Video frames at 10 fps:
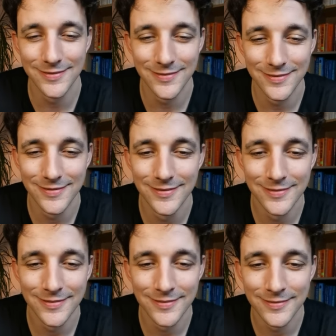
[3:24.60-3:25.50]

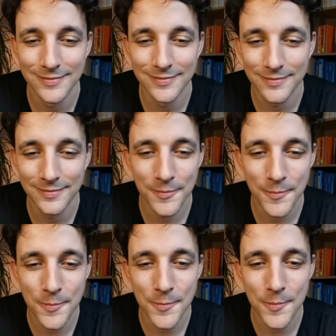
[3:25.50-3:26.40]
Yes, and how
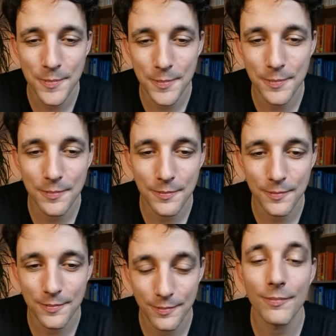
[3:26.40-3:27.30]
have you
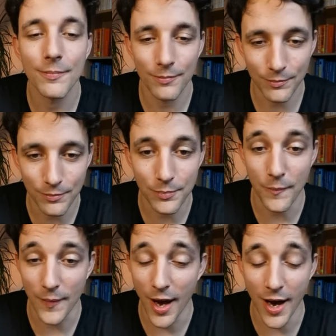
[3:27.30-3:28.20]

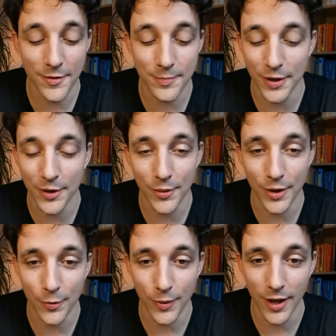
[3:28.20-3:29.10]
been? I've been
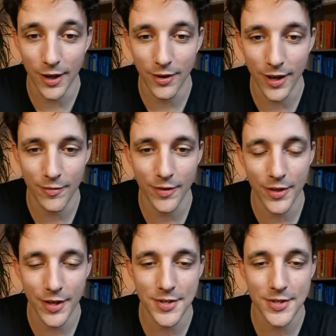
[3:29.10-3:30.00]
doing well.
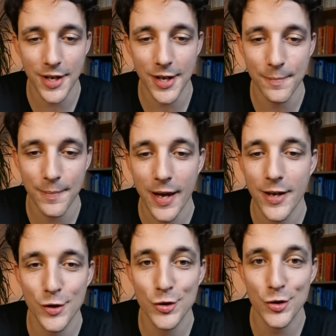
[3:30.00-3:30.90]
Everything is getting
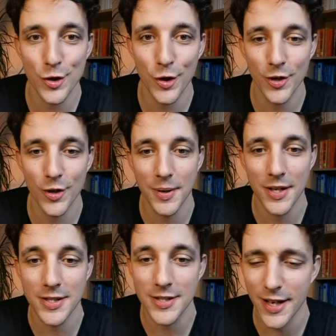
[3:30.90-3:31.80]
better, slowly
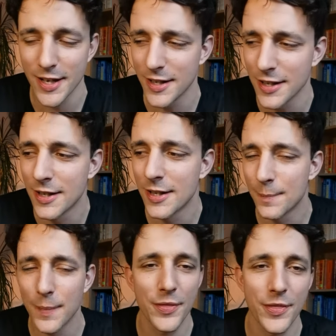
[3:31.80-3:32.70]
but steady.
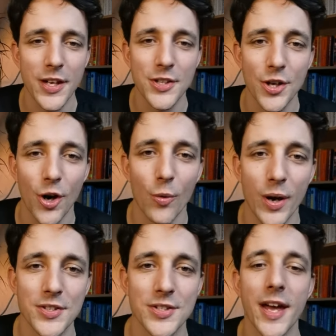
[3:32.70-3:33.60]
But things
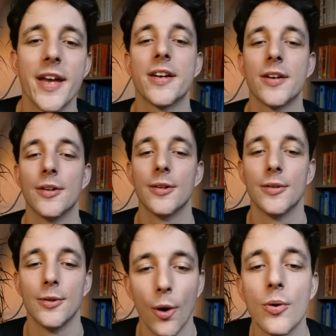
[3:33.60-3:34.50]
always take
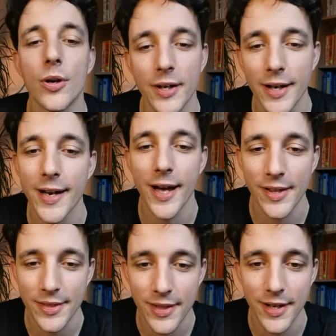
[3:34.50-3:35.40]
longer than
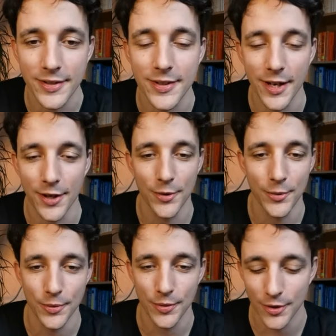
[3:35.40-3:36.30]
I think they
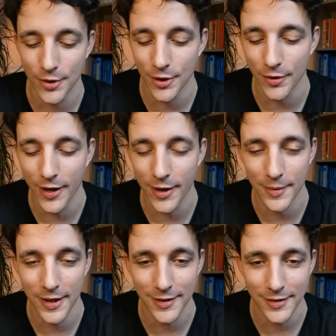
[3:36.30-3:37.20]
do. You know what I
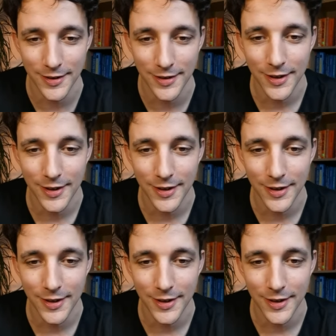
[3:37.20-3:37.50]
mean?